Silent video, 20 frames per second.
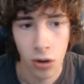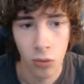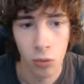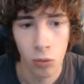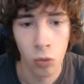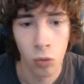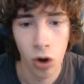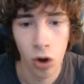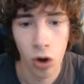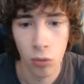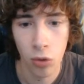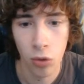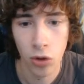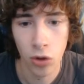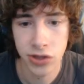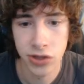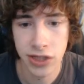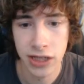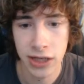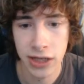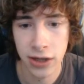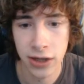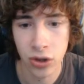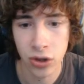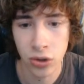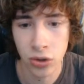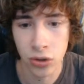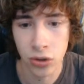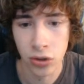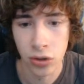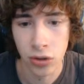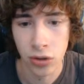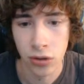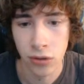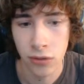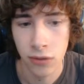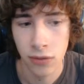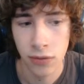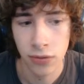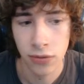What wants Ethan?
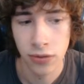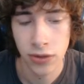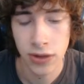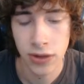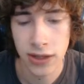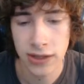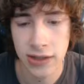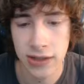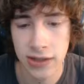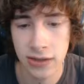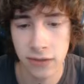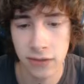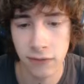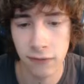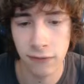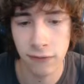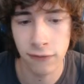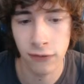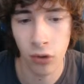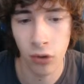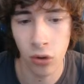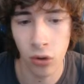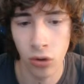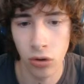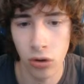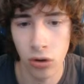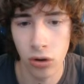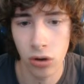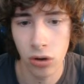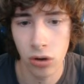This isn't fun.